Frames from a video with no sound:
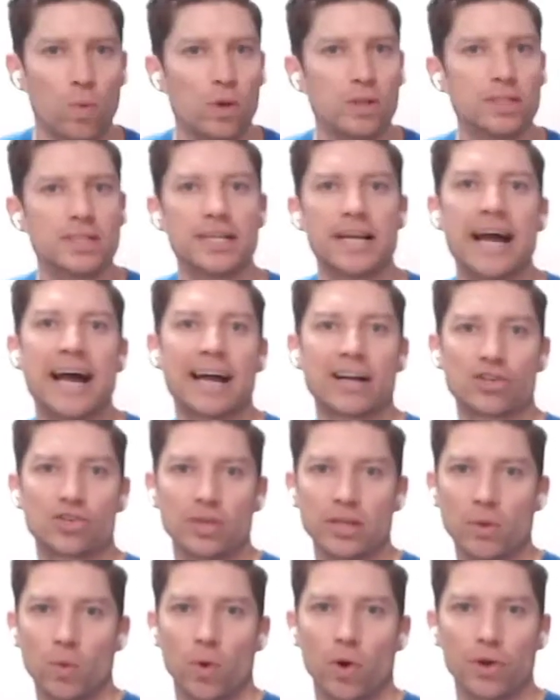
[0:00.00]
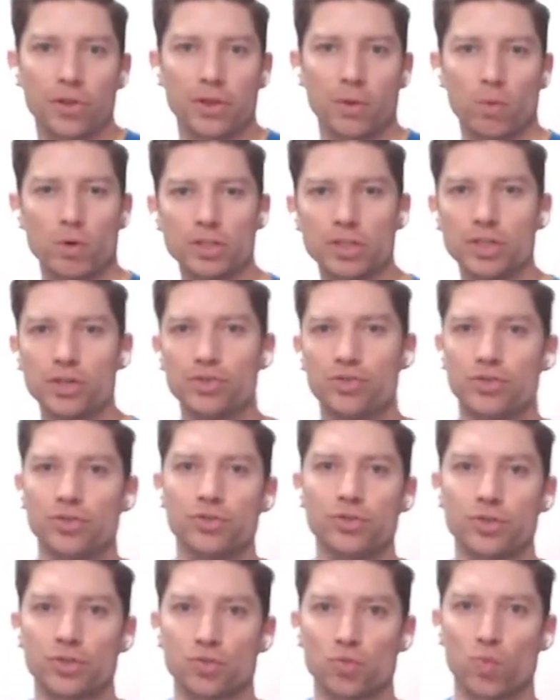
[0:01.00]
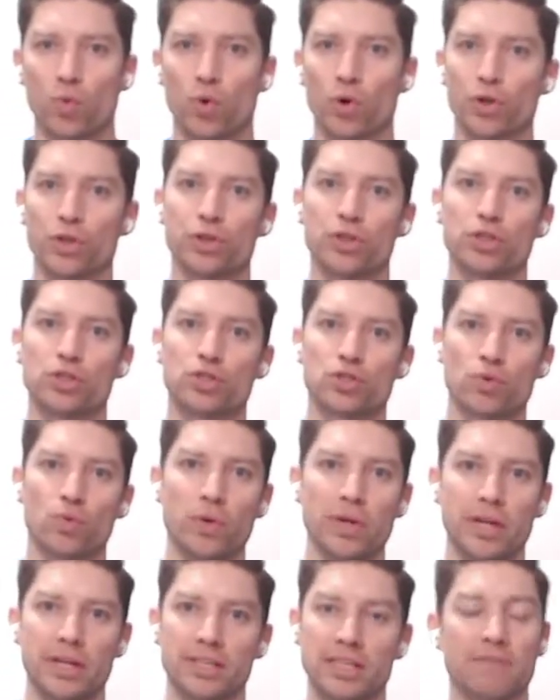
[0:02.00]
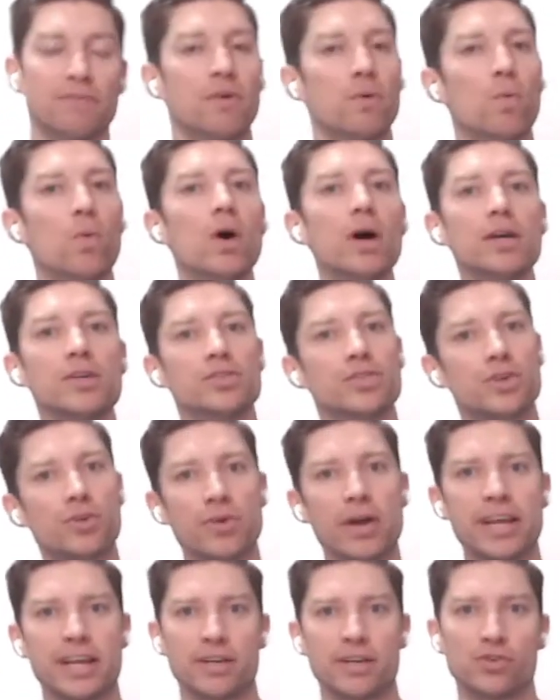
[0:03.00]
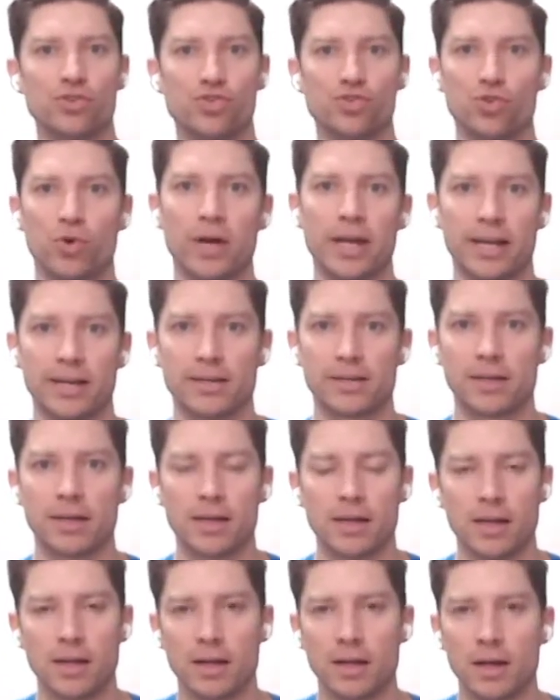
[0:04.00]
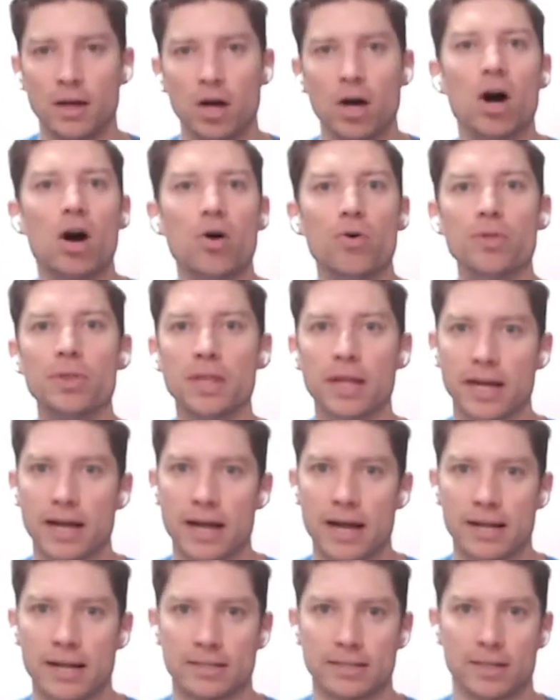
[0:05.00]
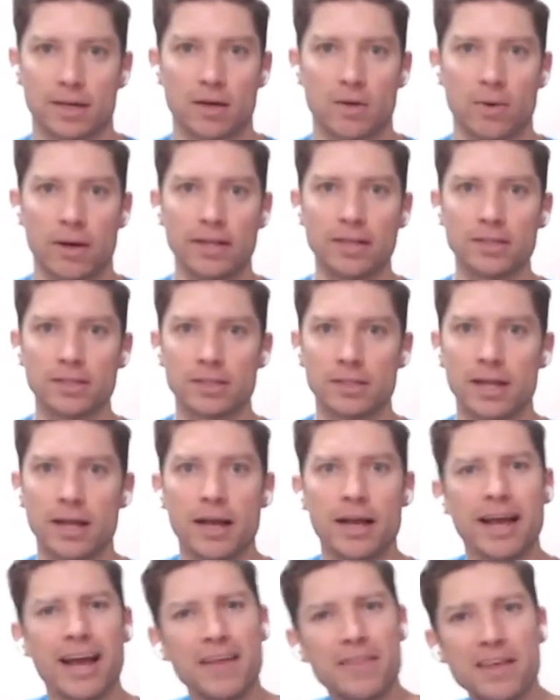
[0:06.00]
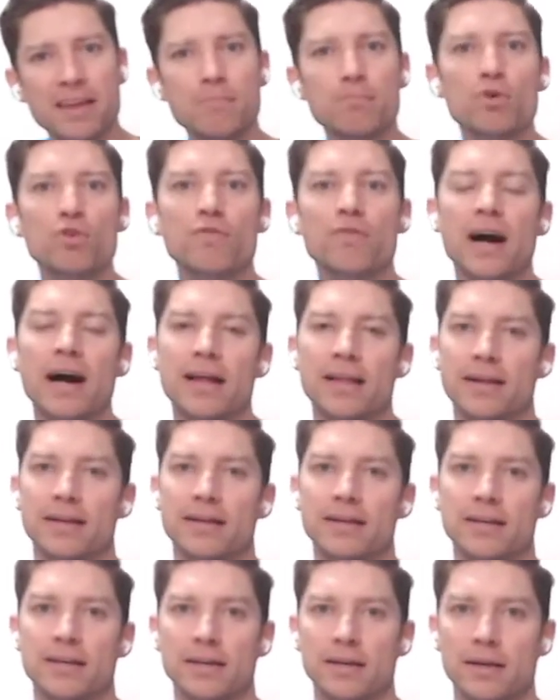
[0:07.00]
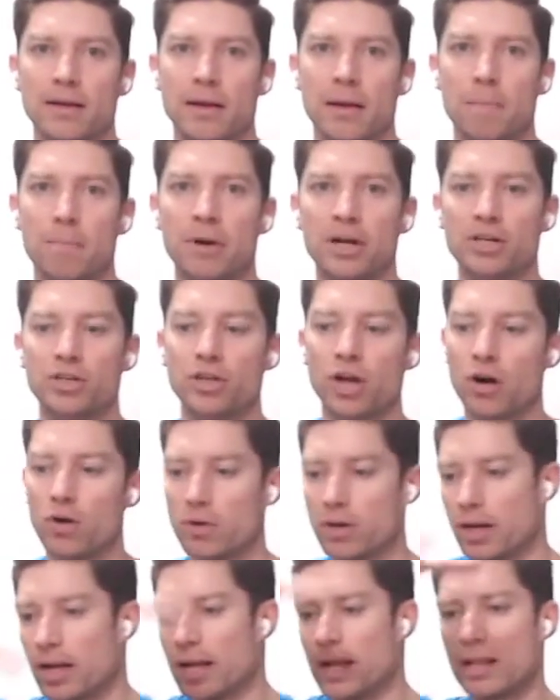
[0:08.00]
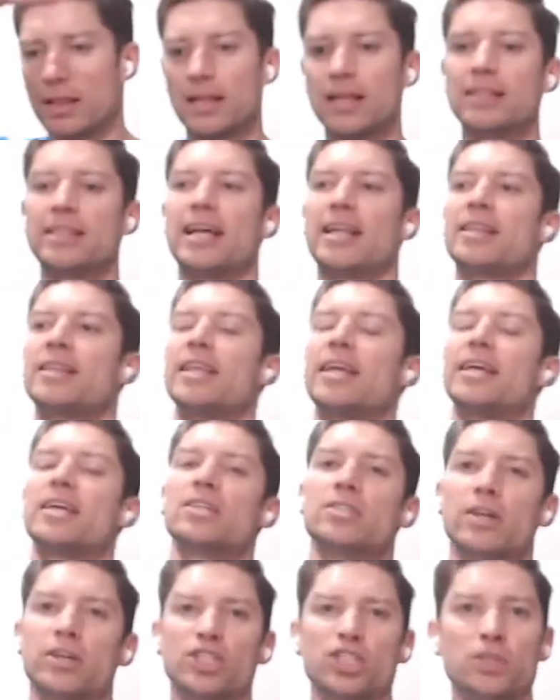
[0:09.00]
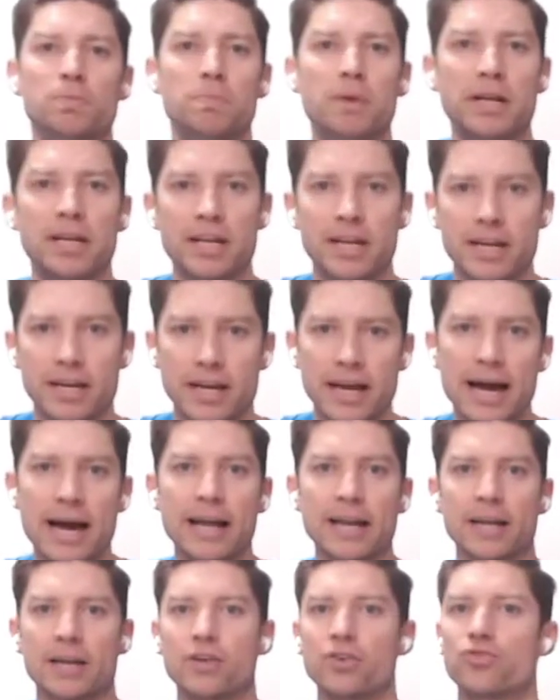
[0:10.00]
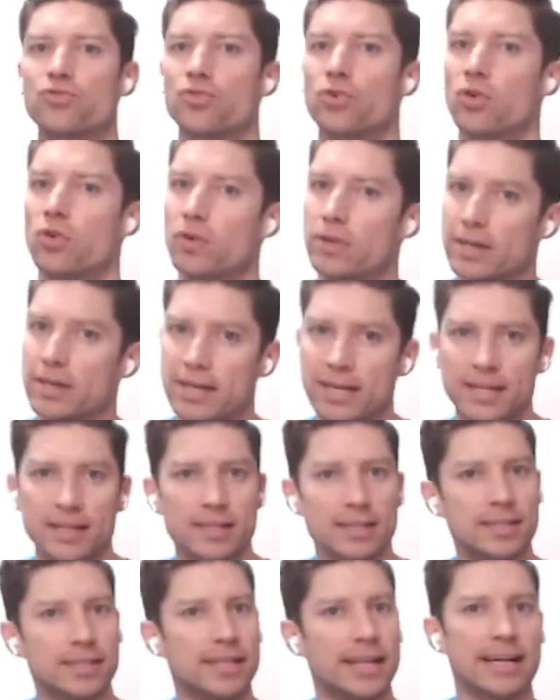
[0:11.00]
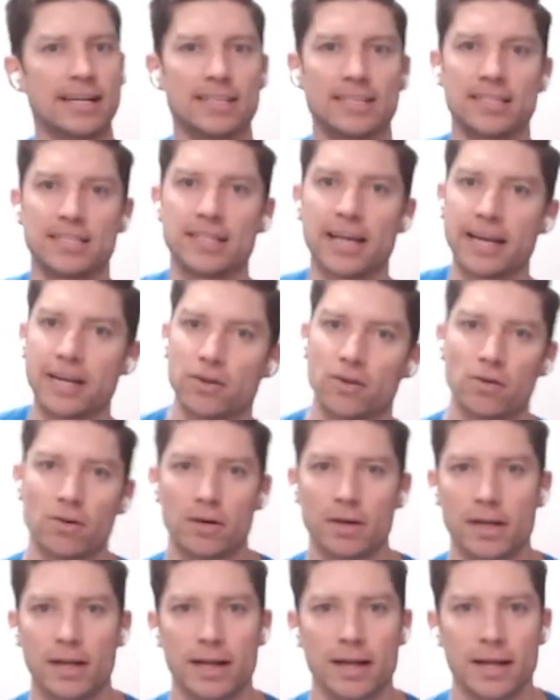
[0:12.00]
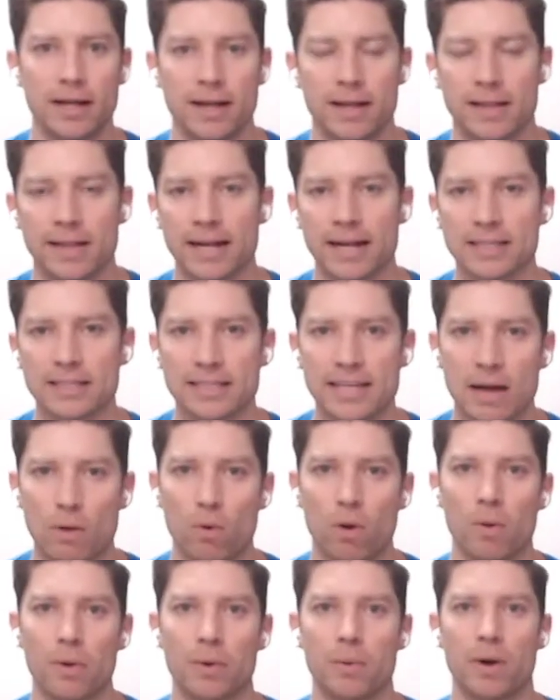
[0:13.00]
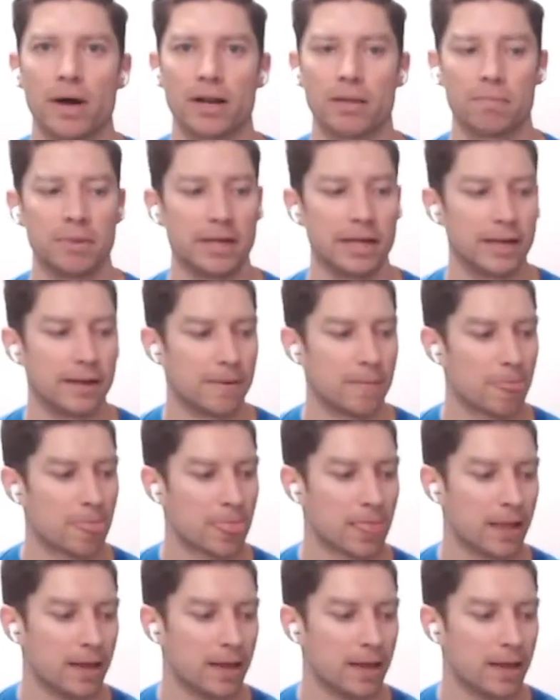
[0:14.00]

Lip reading: Was it actually worth it? Was the juice worth the squeeze? If it was, great, enjoy it. Own the consequence and then move on. But don't let that thing start spinning you out of control and get into that cycle. That's not where we want to be.